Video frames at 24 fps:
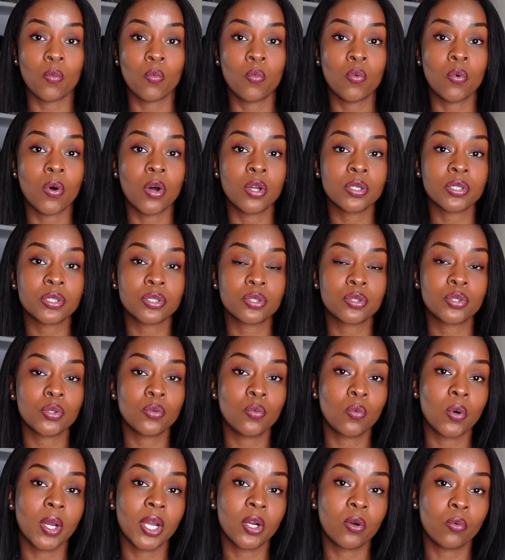want to
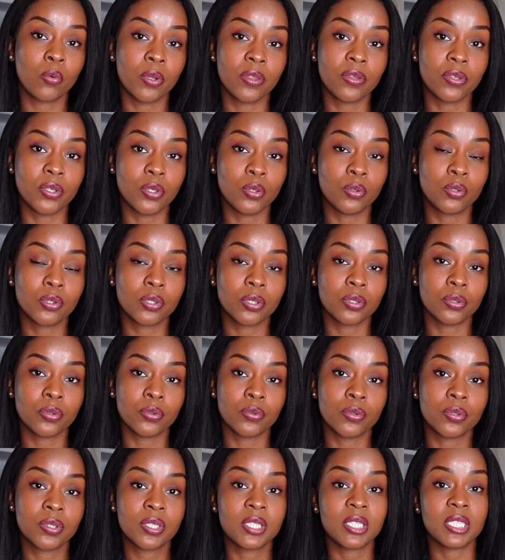work with you to
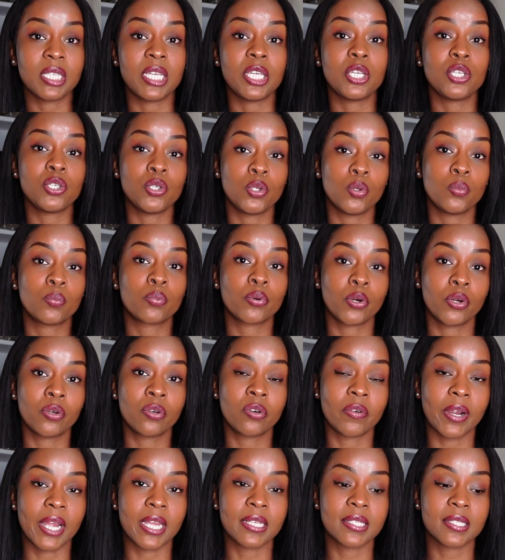see you
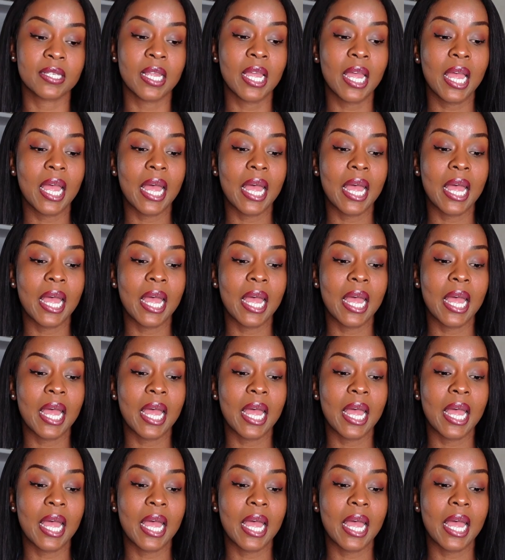progress,